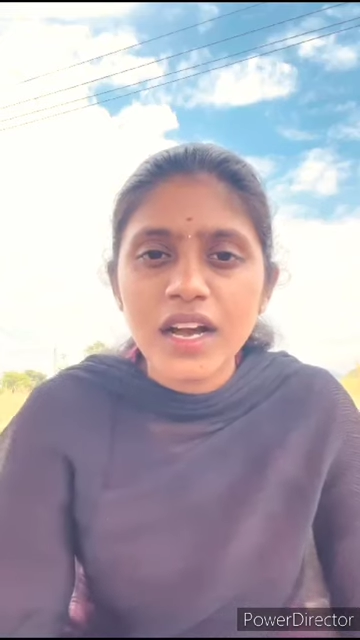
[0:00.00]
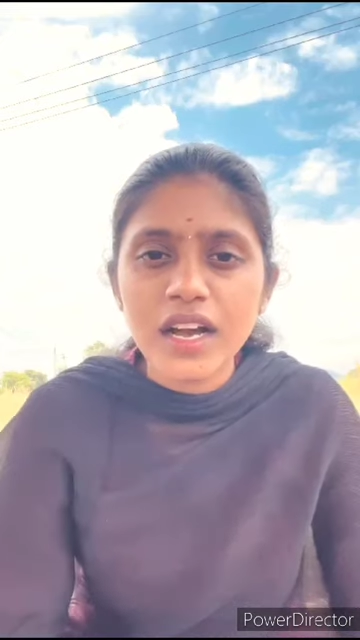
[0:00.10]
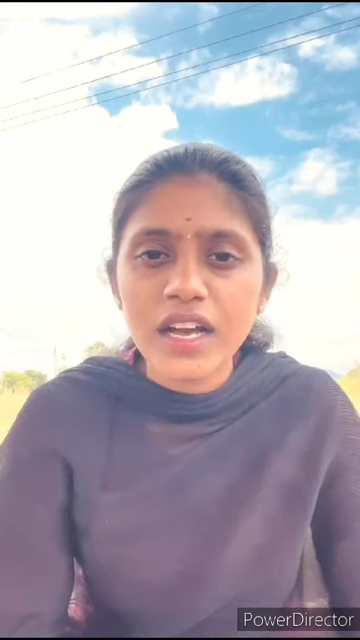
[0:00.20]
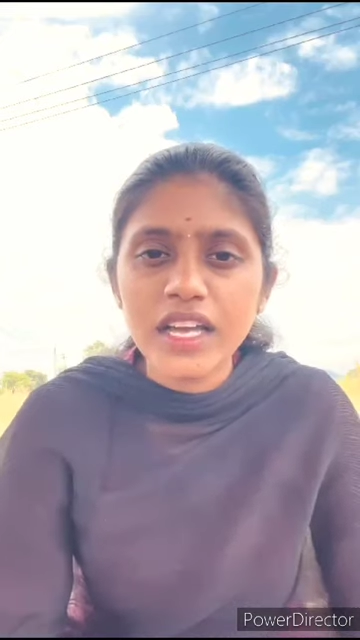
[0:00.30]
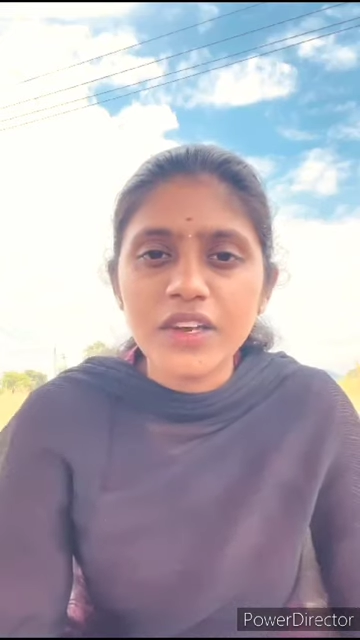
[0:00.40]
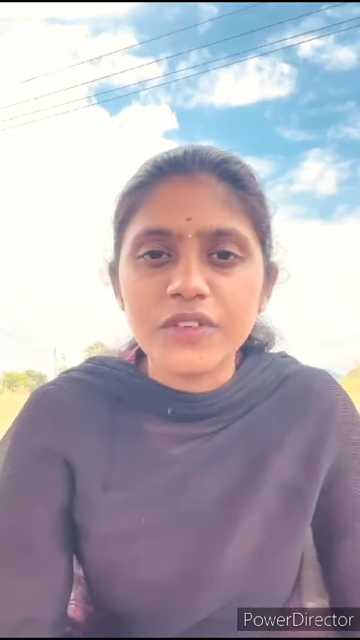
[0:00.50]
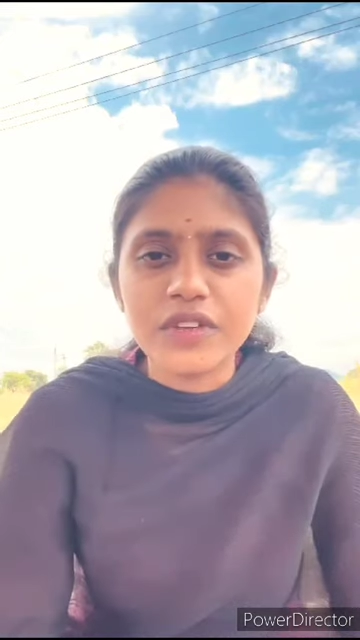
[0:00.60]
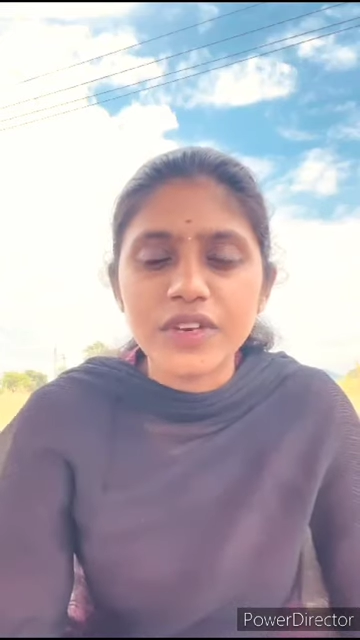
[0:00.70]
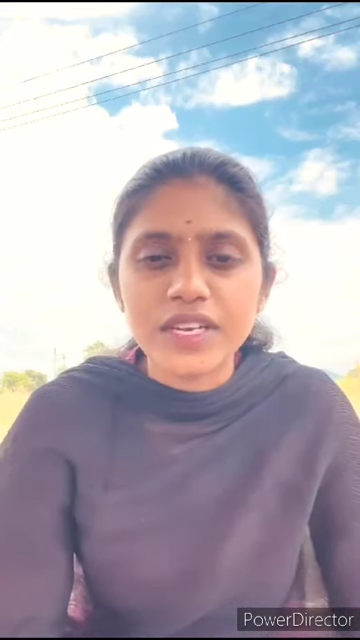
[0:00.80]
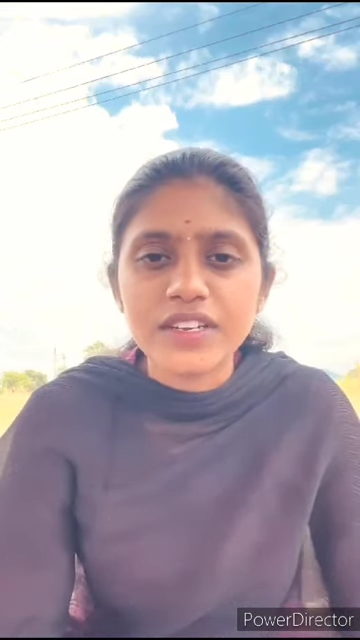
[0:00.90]
Hi
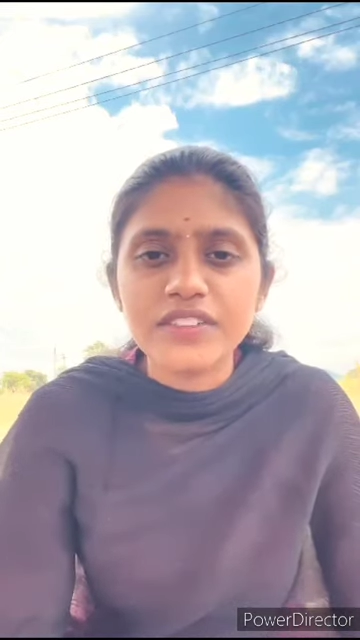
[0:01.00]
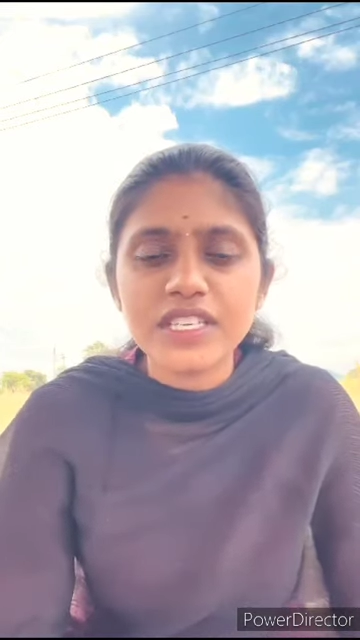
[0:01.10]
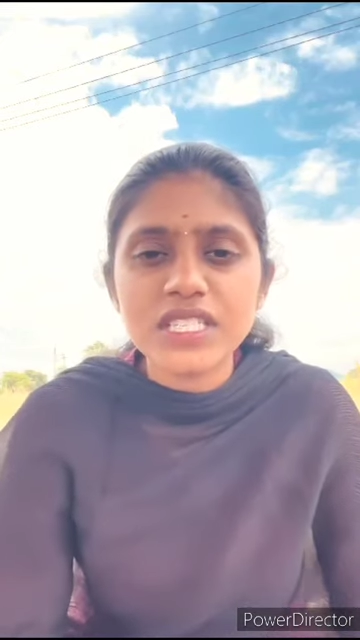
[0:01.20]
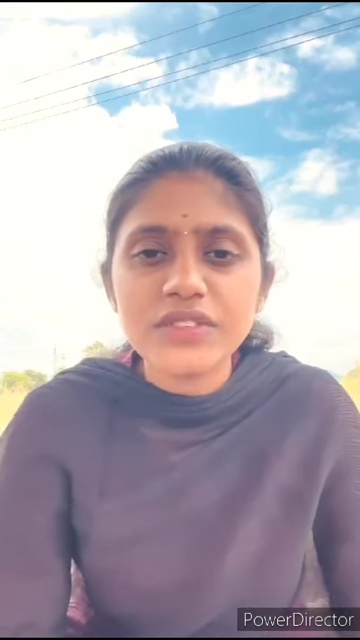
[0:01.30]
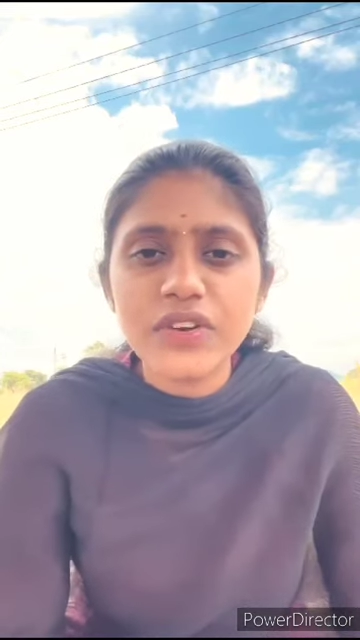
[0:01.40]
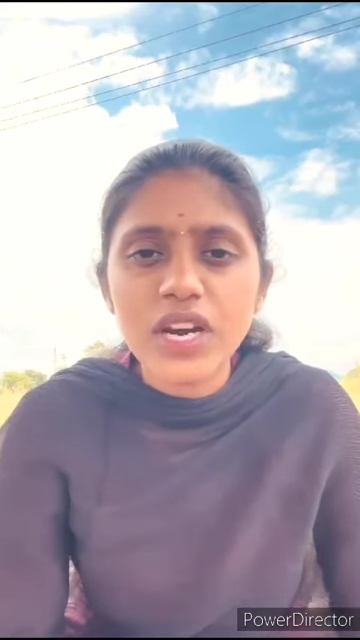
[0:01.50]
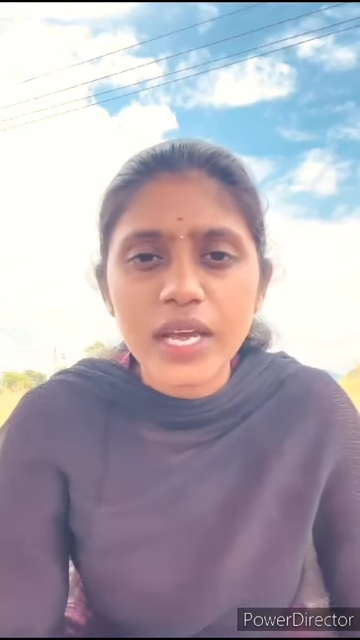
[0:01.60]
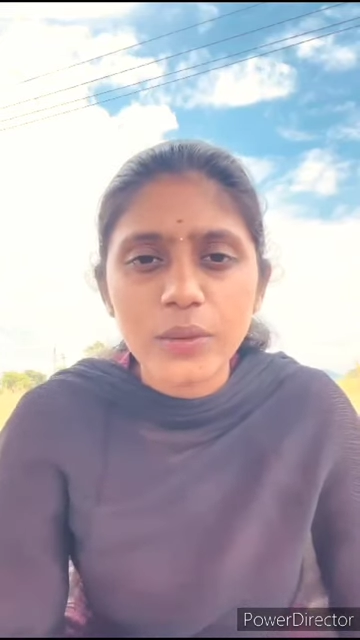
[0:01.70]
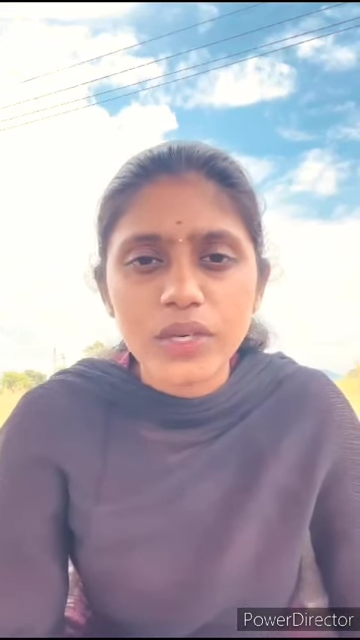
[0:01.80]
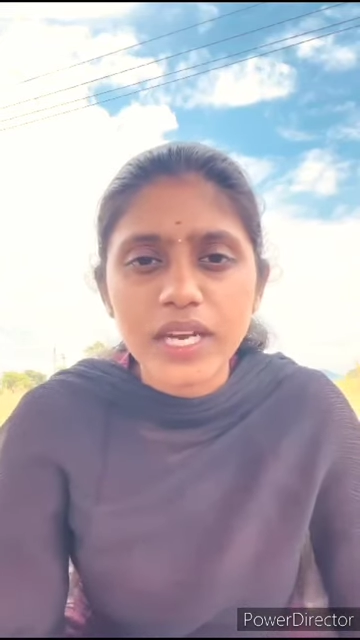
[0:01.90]
everyone. First of all,
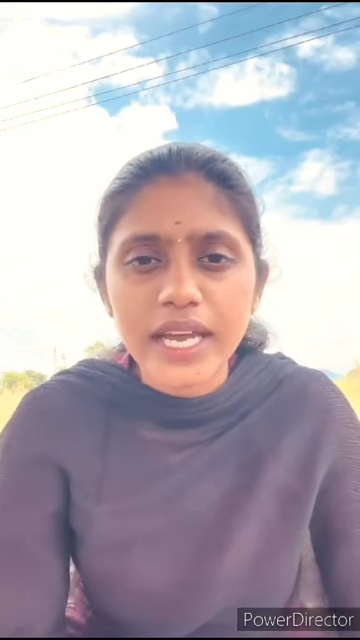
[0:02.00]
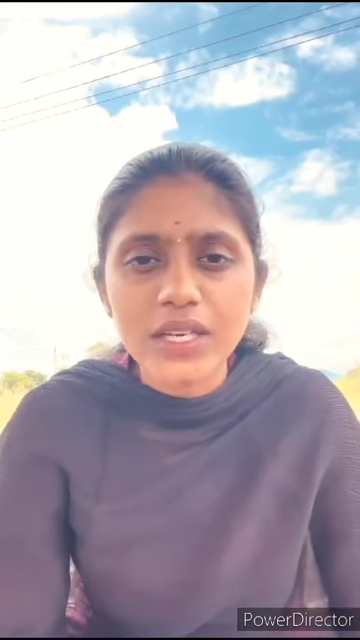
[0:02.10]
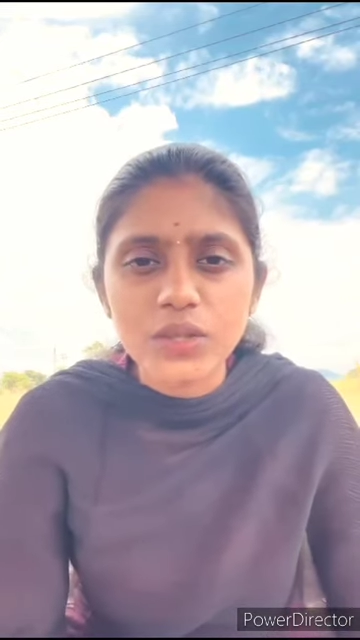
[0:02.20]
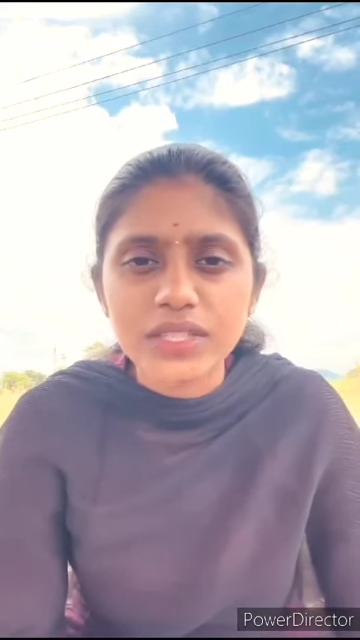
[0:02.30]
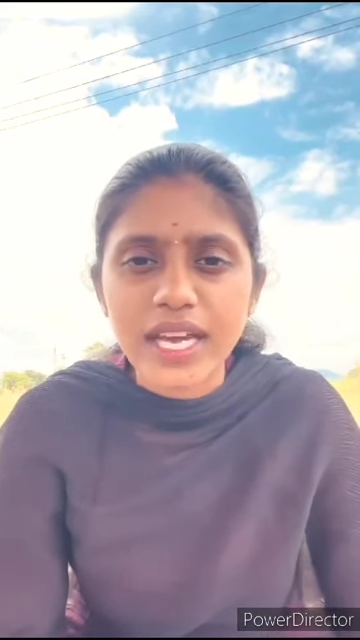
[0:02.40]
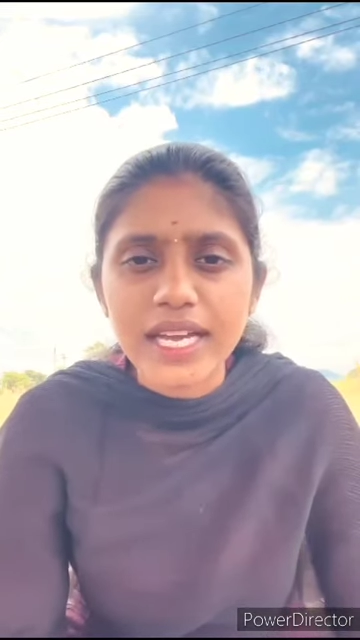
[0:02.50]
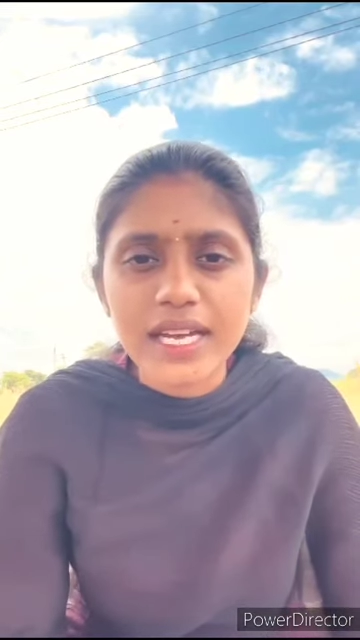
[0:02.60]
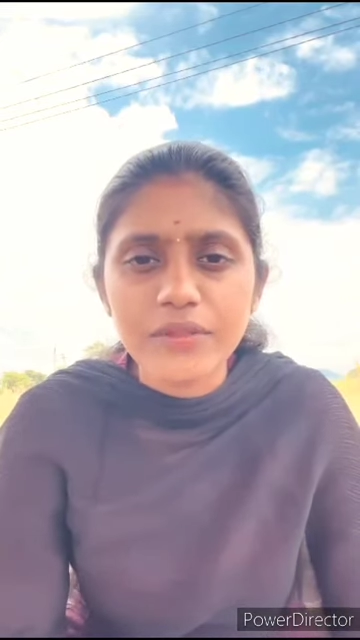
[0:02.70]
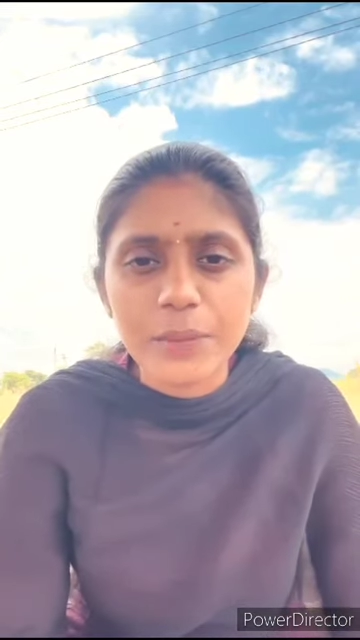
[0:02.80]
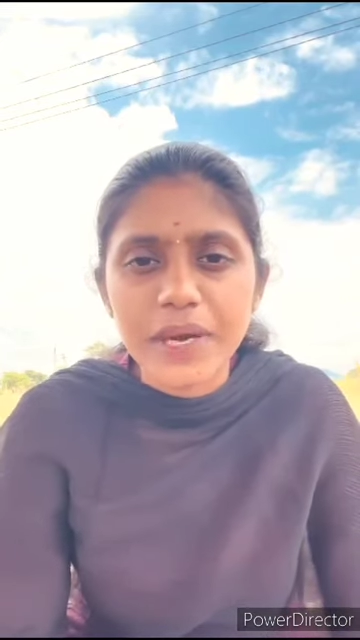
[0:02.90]
I would like to
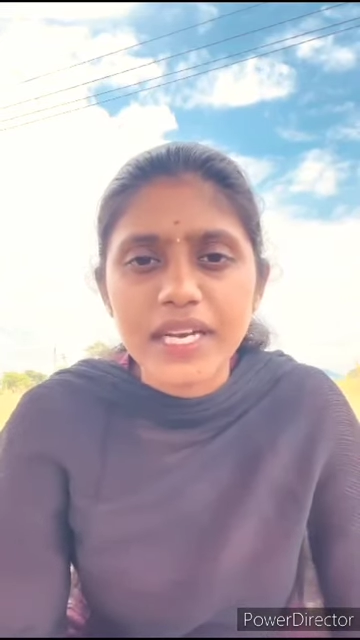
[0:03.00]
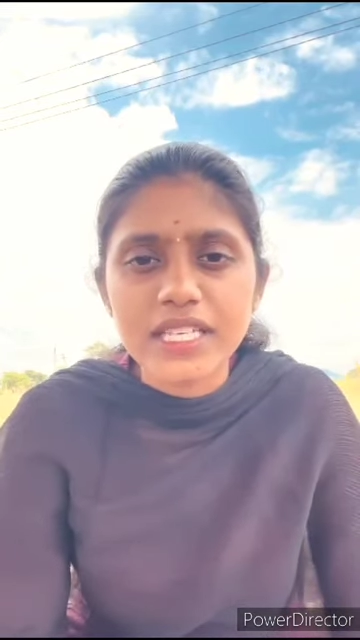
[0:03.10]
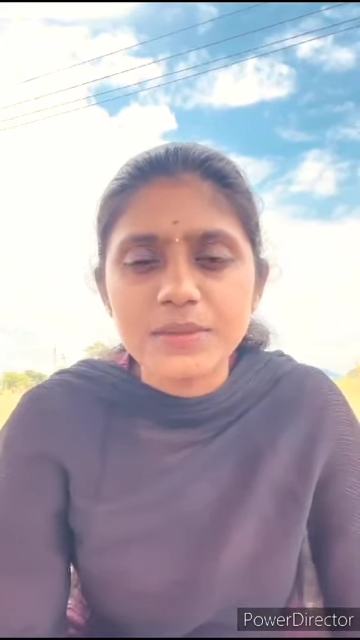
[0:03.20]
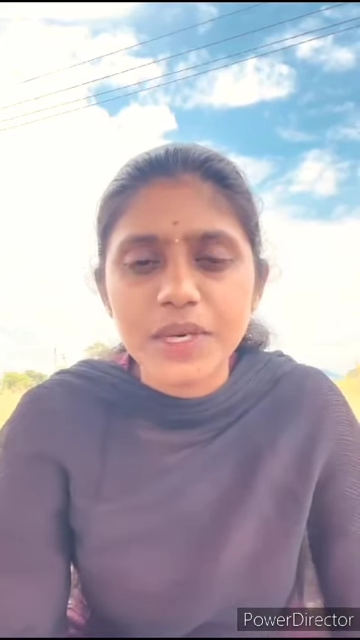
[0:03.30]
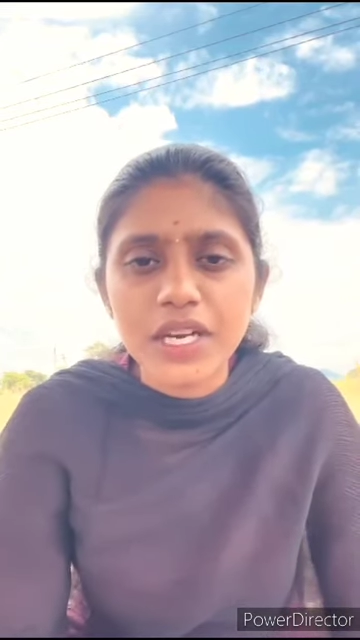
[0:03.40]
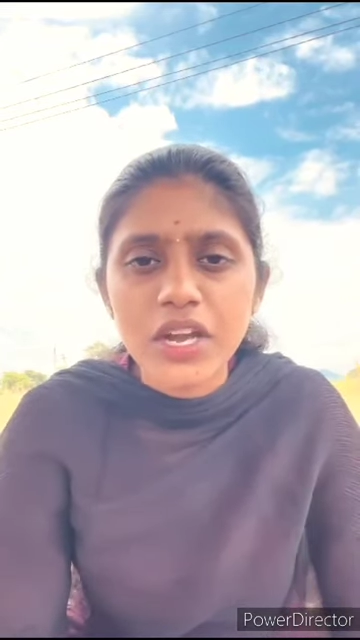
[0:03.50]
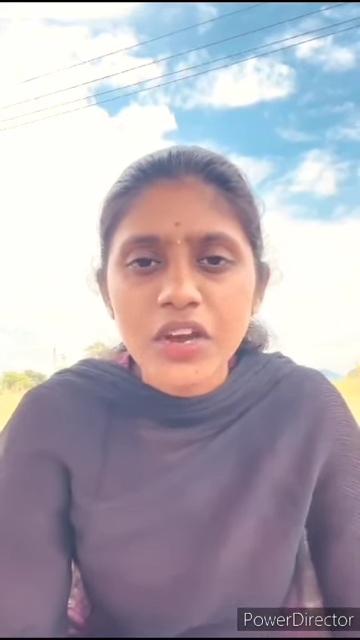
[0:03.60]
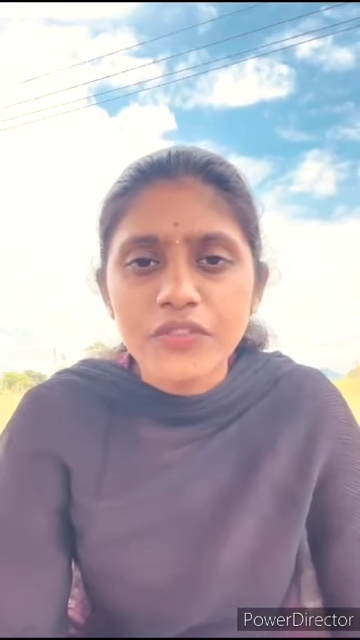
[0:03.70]
thank our management